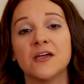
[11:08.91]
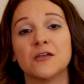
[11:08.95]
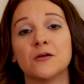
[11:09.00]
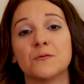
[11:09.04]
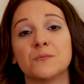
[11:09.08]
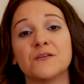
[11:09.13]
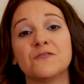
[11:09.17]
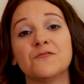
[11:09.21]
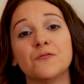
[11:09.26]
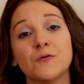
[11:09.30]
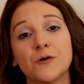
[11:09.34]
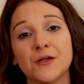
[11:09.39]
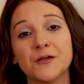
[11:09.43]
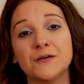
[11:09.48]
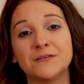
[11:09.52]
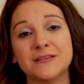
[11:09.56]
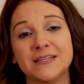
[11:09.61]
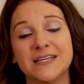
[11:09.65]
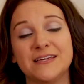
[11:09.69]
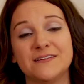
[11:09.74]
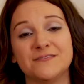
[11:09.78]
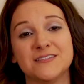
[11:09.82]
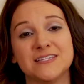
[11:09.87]
Before you
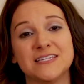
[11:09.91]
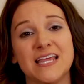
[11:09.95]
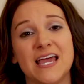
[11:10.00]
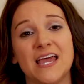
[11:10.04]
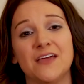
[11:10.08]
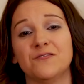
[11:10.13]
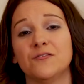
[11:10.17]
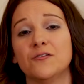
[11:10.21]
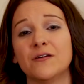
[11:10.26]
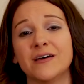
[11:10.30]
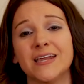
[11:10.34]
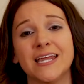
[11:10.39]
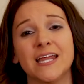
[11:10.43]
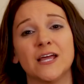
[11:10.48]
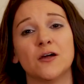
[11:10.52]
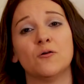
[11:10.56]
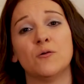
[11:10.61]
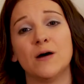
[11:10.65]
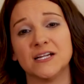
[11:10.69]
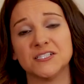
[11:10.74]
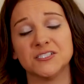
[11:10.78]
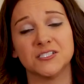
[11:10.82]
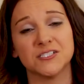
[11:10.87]
leave today, if you have any
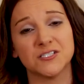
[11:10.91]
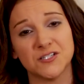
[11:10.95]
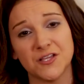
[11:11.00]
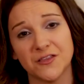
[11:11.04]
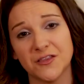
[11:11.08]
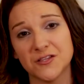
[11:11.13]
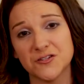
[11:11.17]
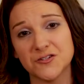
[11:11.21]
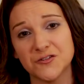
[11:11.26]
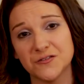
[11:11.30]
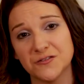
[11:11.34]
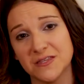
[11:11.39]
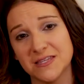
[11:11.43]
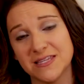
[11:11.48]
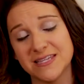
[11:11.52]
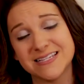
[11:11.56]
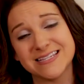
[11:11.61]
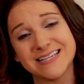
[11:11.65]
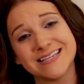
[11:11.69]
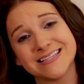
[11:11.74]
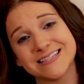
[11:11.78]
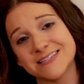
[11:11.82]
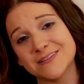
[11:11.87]
questions on the Truth and
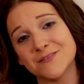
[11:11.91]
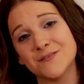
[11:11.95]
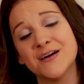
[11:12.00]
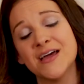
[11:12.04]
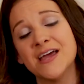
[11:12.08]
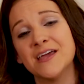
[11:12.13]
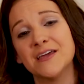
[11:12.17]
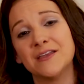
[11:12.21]
the Tinsel,